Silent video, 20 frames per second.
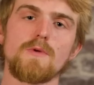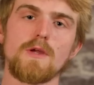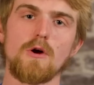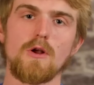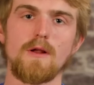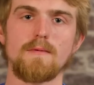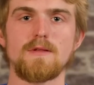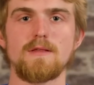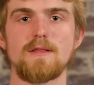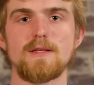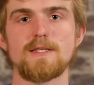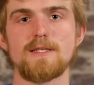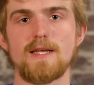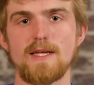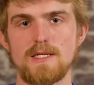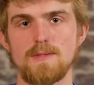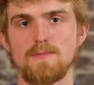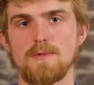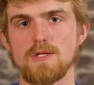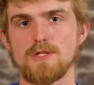we got up to the
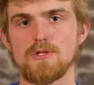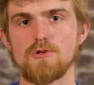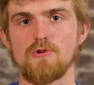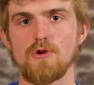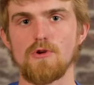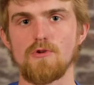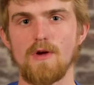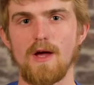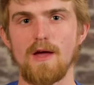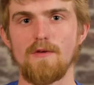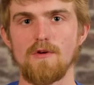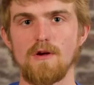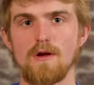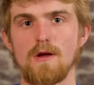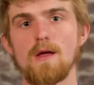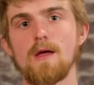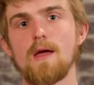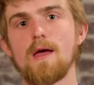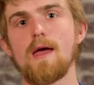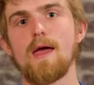6 mil
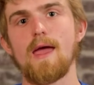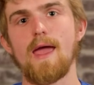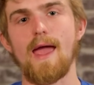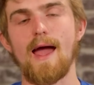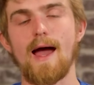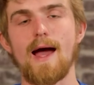screwdriver, it